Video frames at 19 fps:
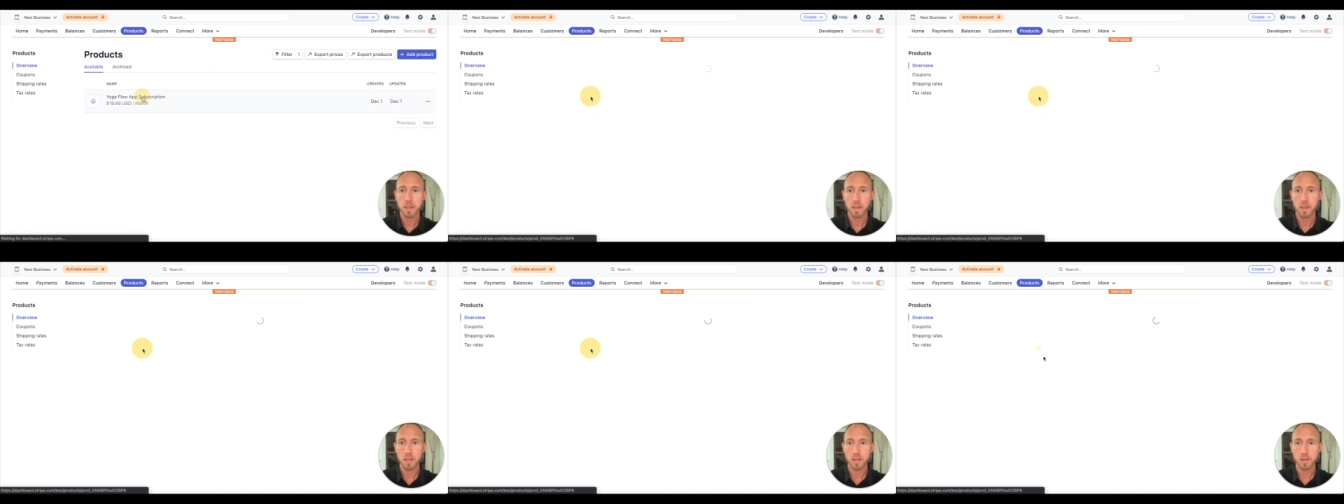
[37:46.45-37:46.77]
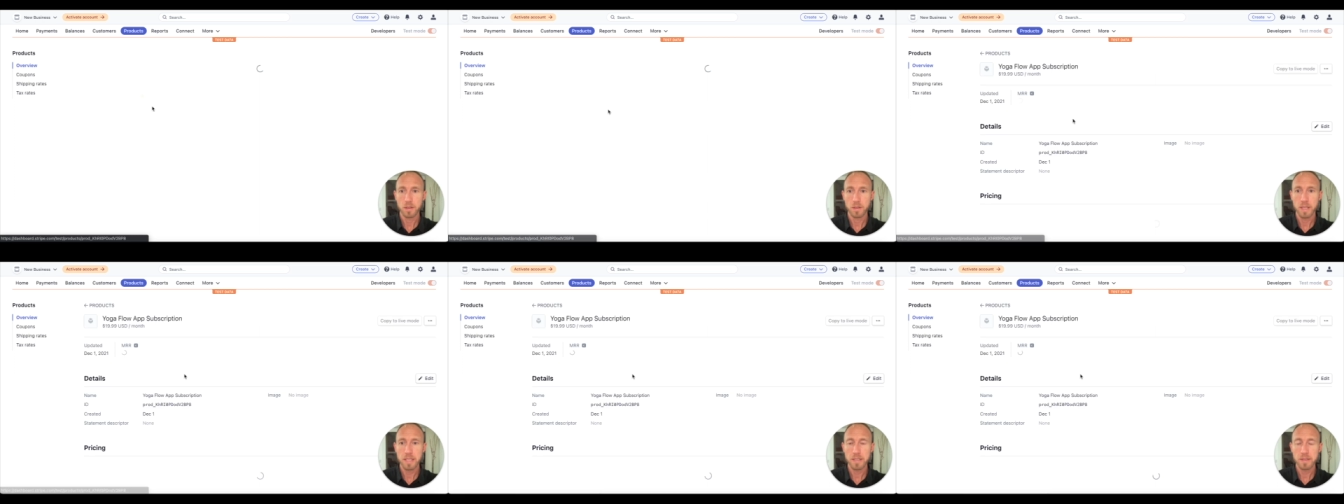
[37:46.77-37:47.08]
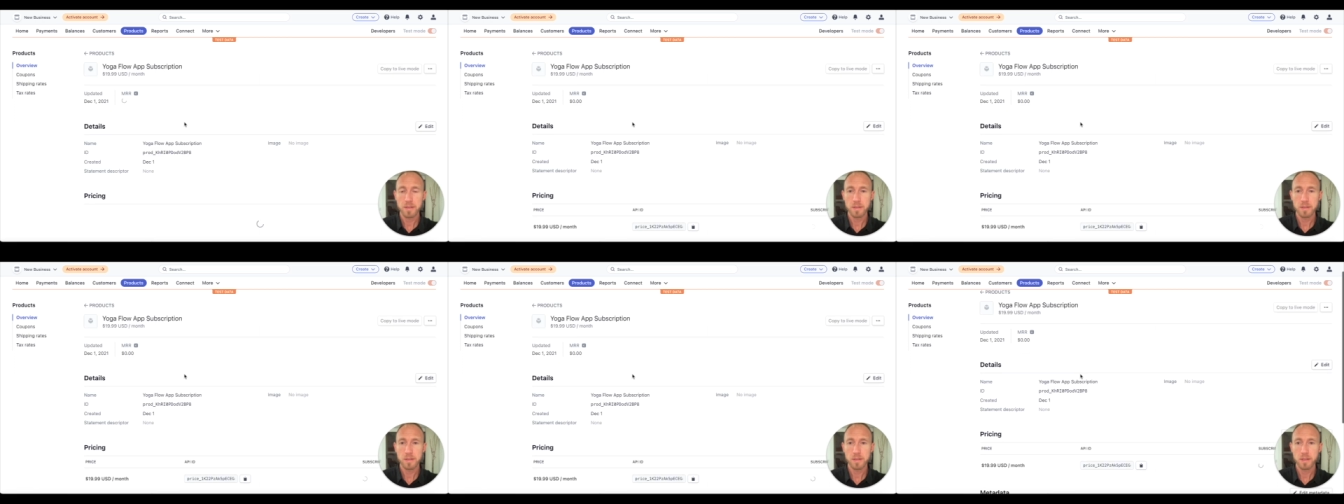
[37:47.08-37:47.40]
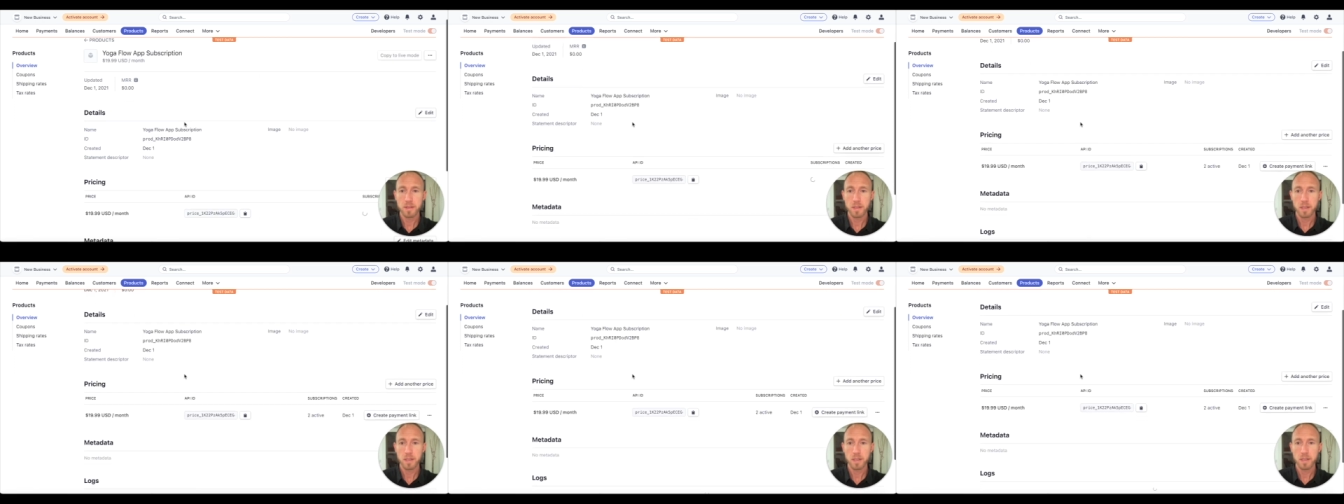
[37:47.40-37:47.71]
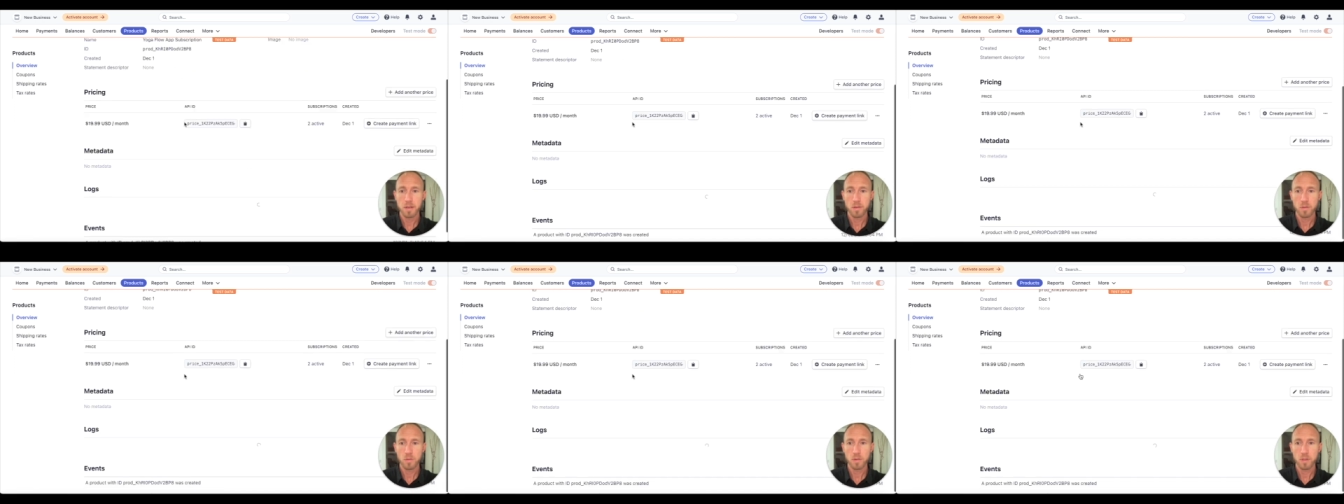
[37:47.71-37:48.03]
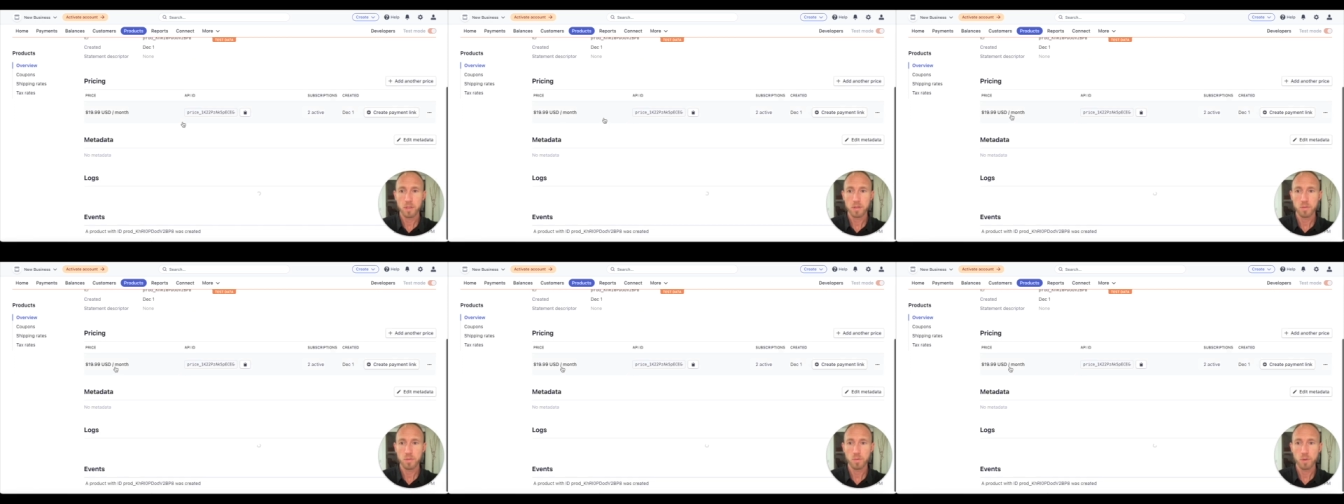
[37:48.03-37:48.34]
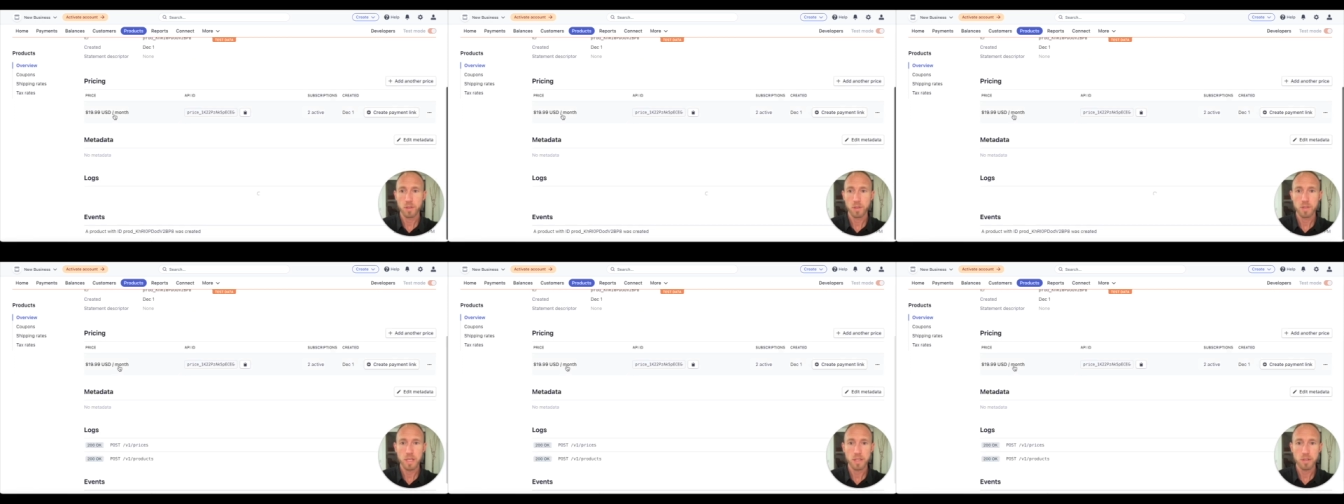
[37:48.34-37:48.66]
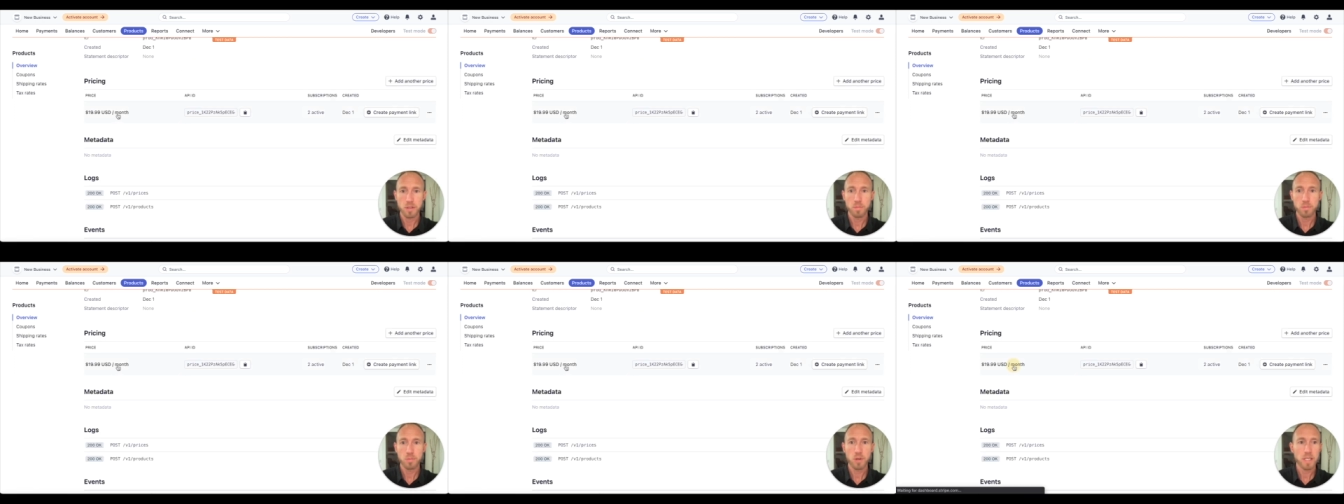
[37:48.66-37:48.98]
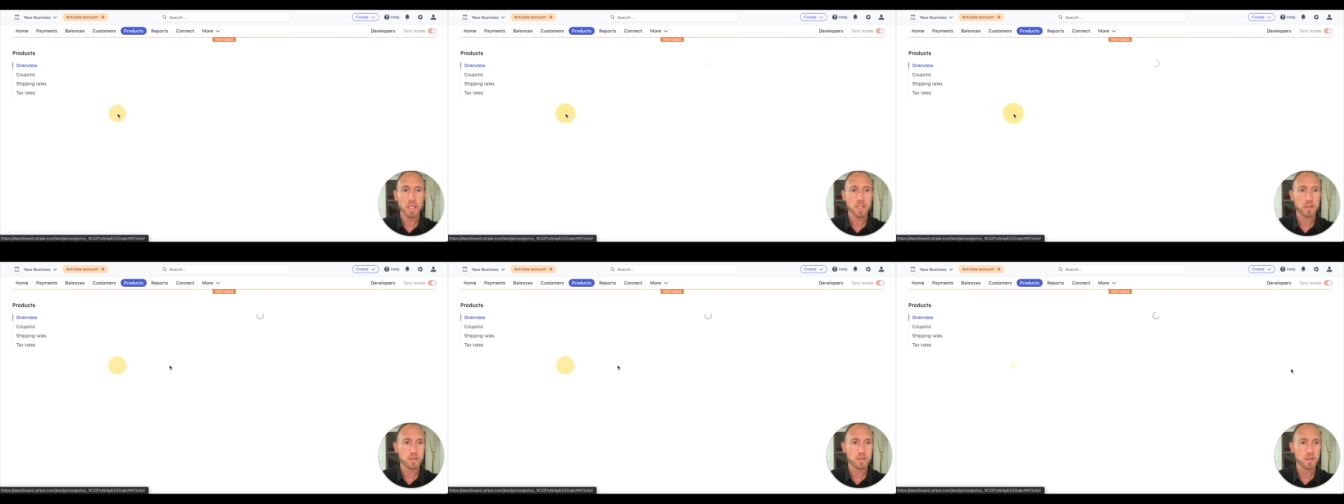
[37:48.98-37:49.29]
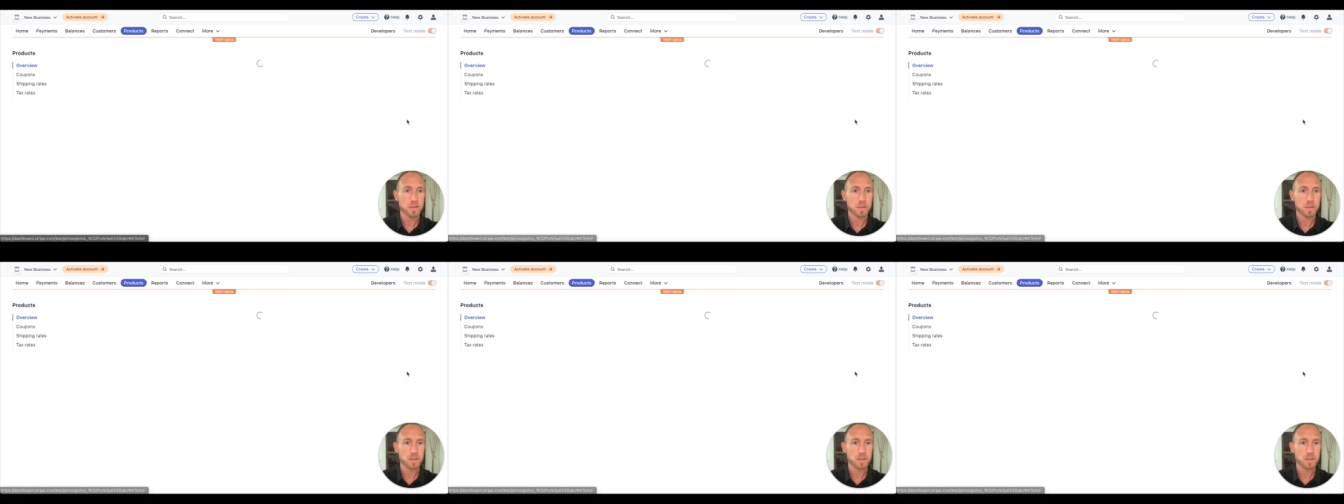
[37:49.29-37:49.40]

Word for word: under this this is where you set your price